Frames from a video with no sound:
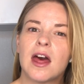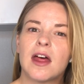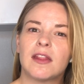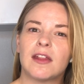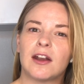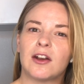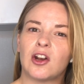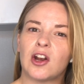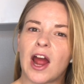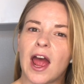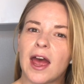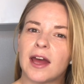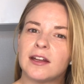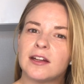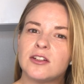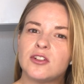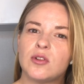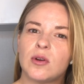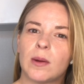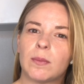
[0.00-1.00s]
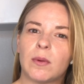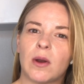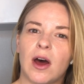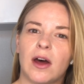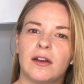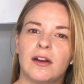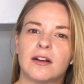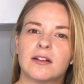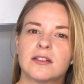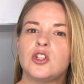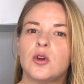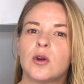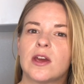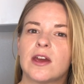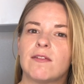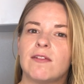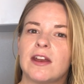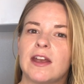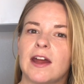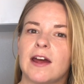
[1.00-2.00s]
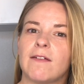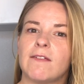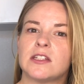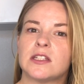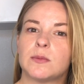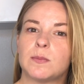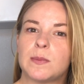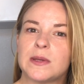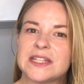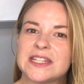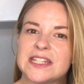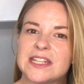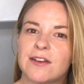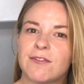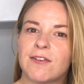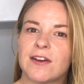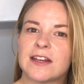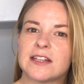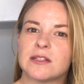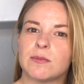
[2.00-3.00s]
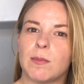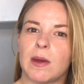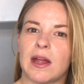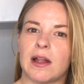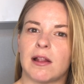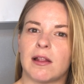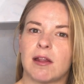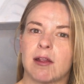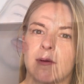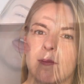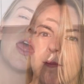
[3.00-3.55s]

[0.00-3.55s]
that are added to a product to give it a specific smell.